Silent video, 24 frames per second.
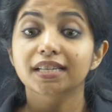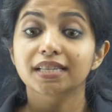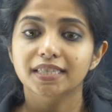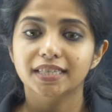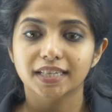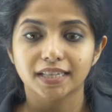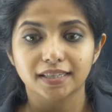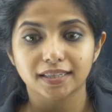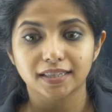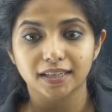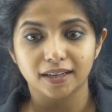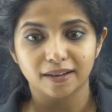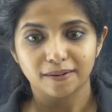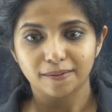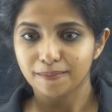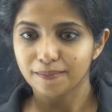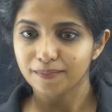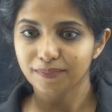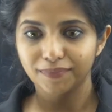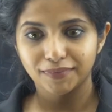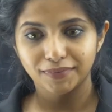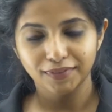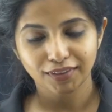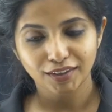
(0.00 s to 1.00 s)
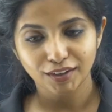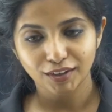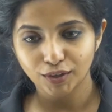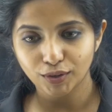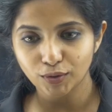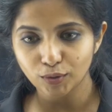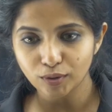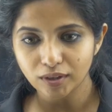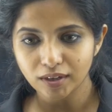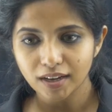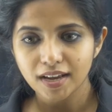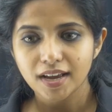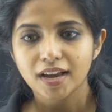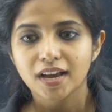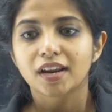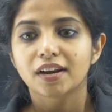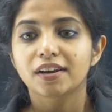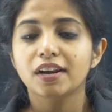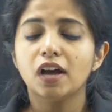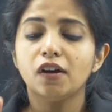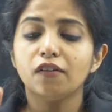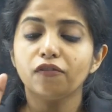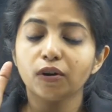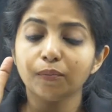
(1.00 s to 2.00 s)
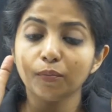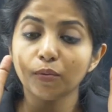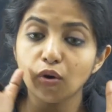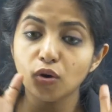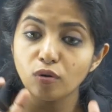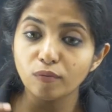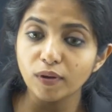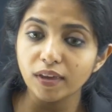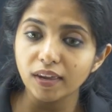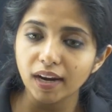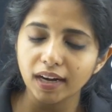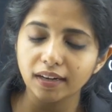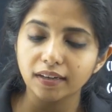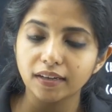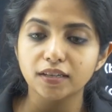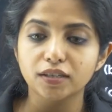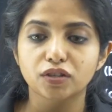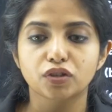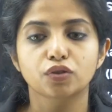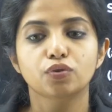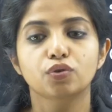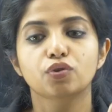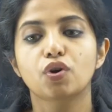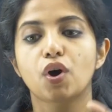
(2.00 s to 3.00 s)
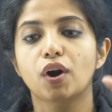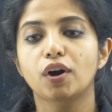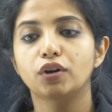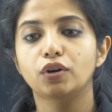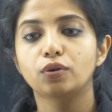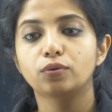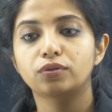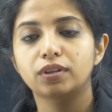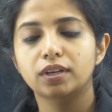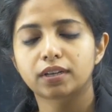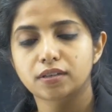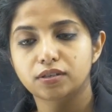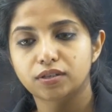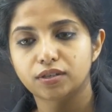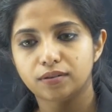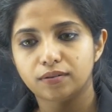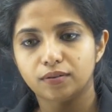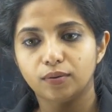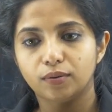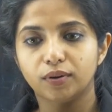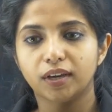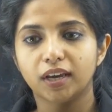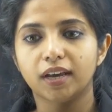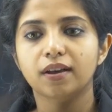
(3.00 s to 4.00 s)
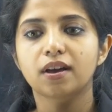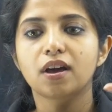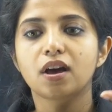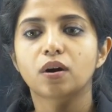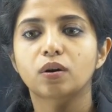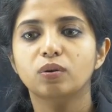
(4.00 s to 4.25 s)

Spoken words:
cc. Cool. Now from Homo erectus you got two things, okay.